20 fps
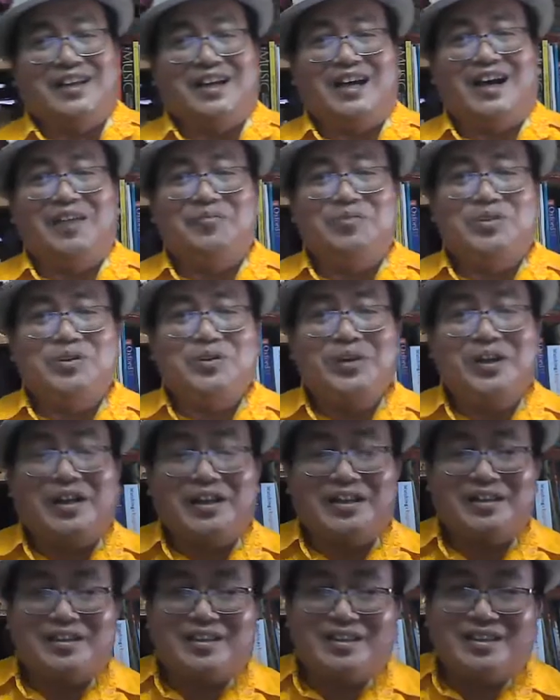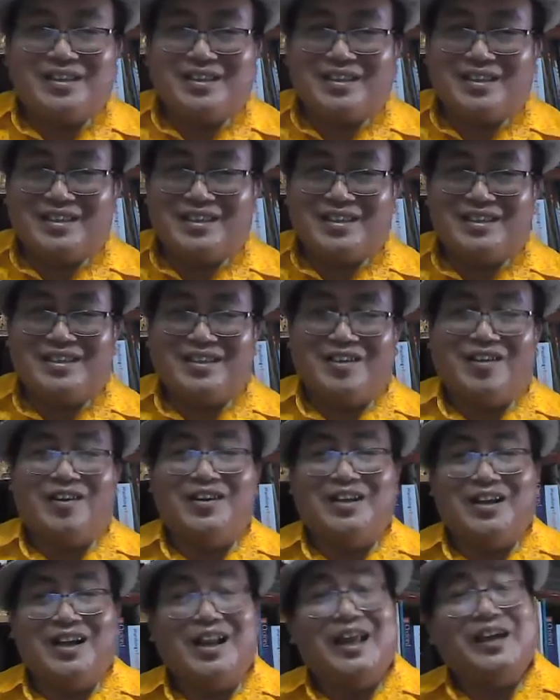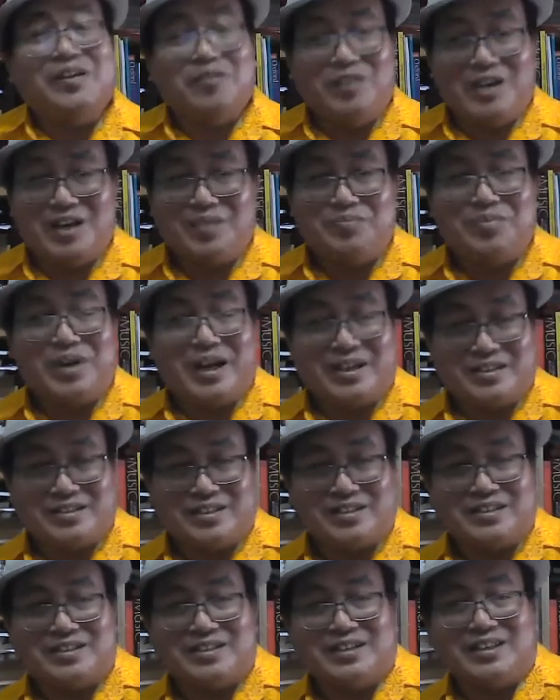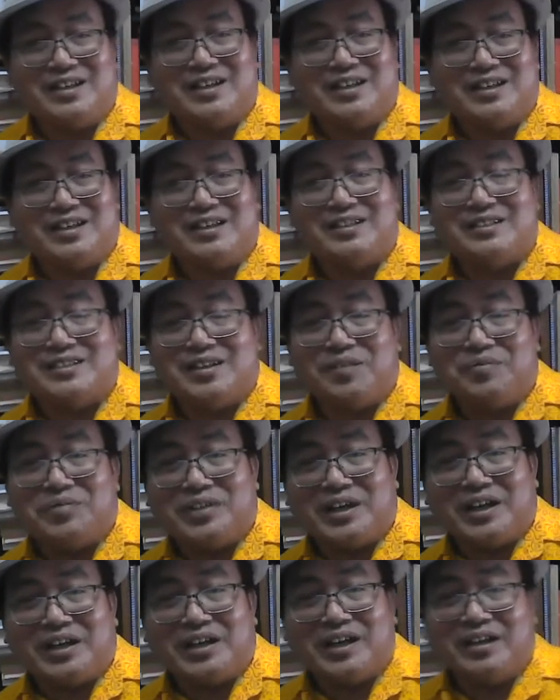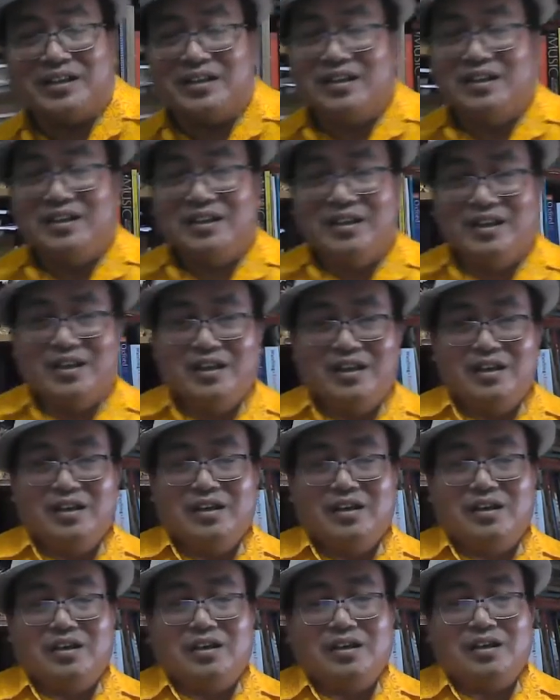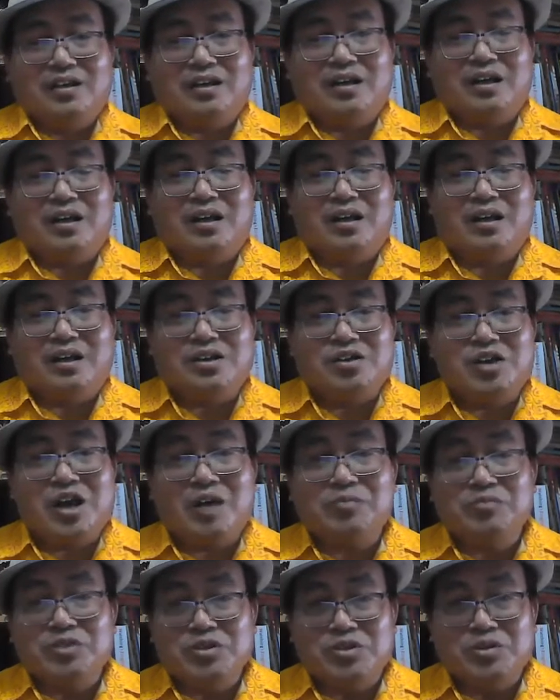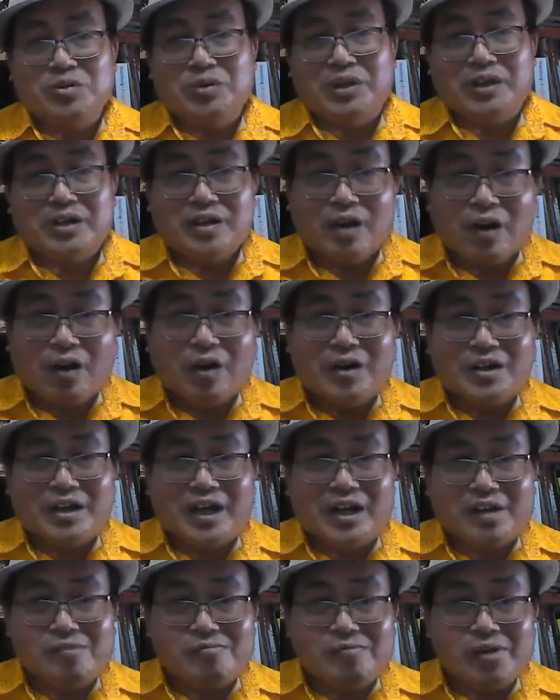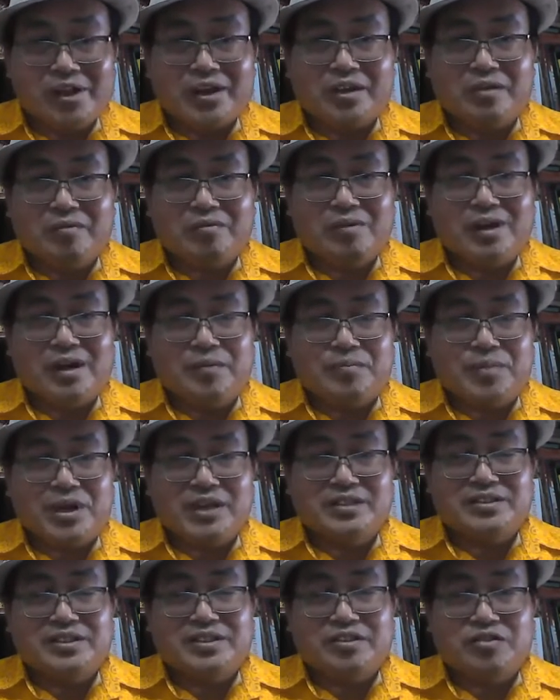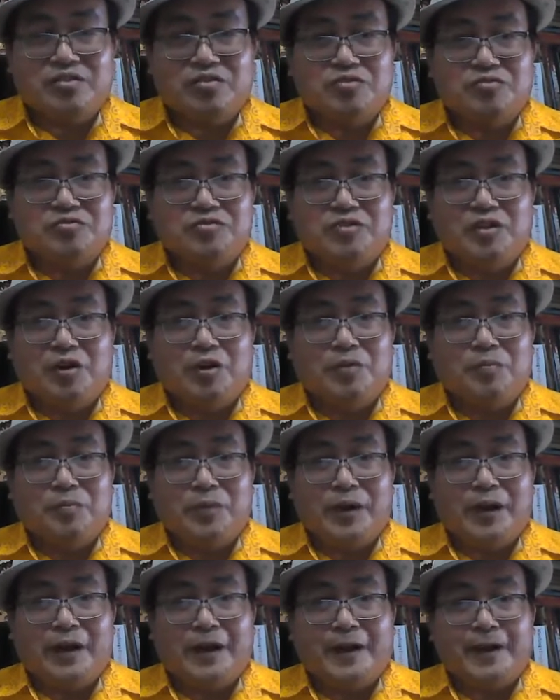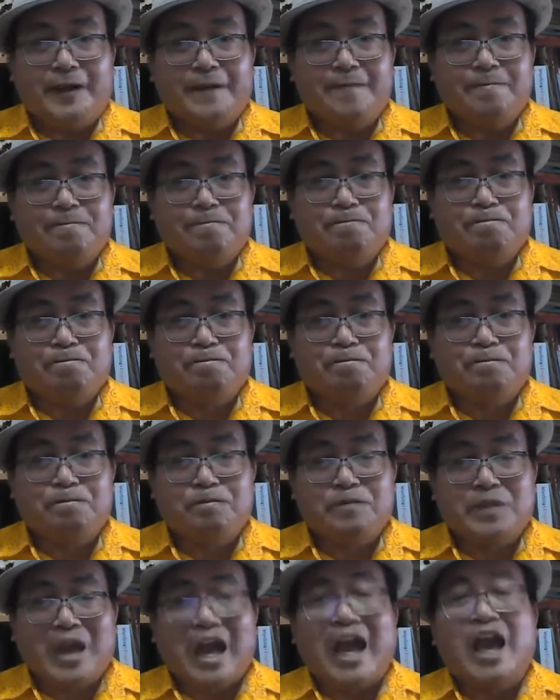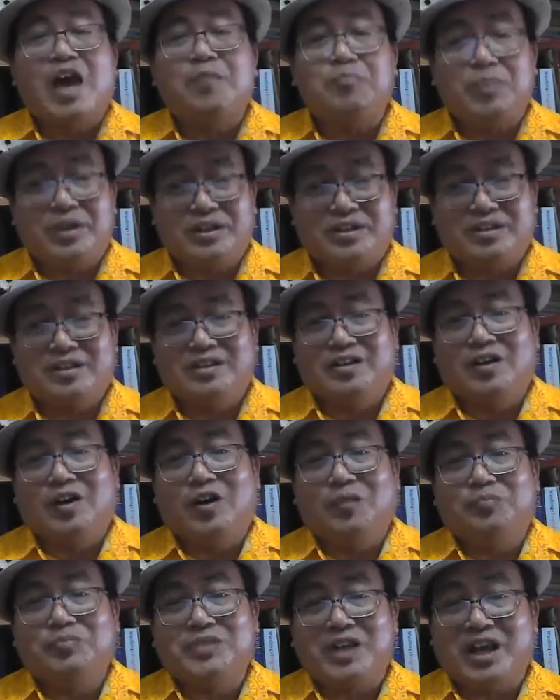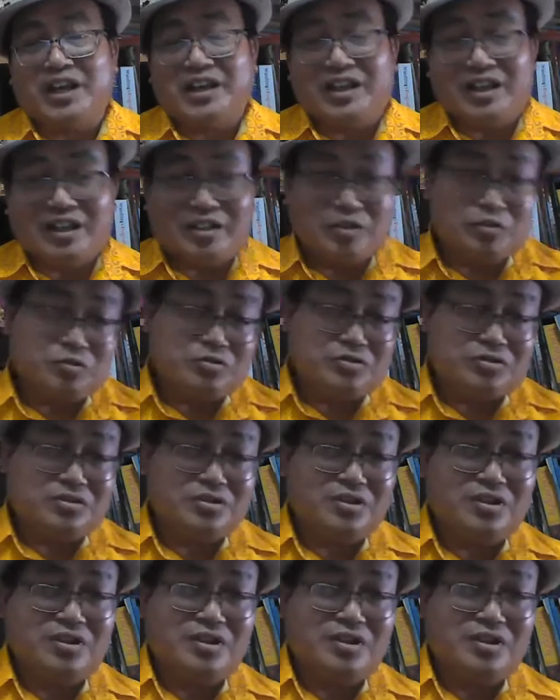I'm doing it on a regular basis. Now, it's something that uh, you have to do it on a regular basis to form a habit of taking notes.